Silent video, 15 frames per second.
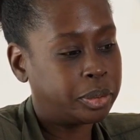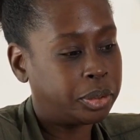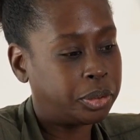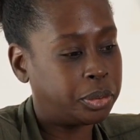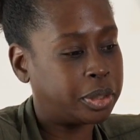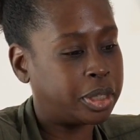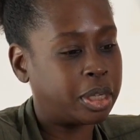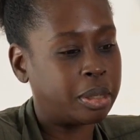
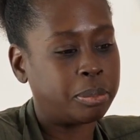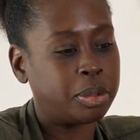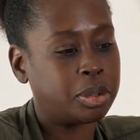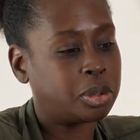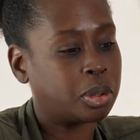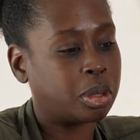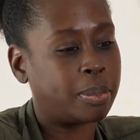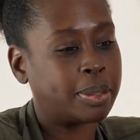you come, you
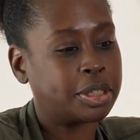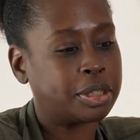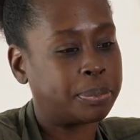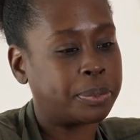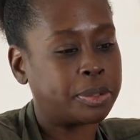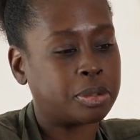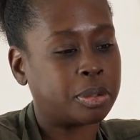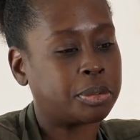talk about your
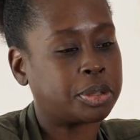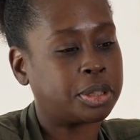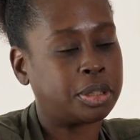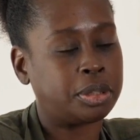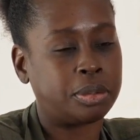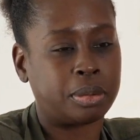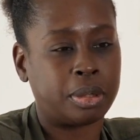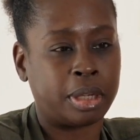
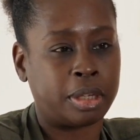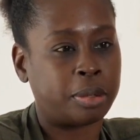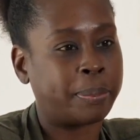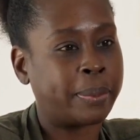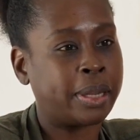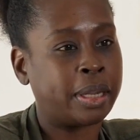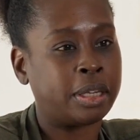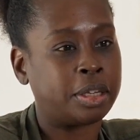prescription and your
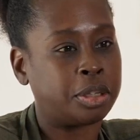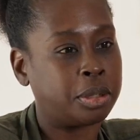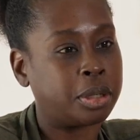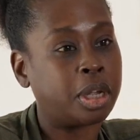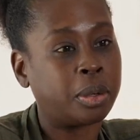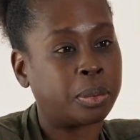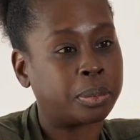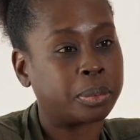pain and you
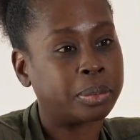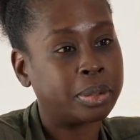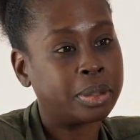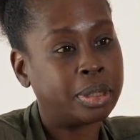go.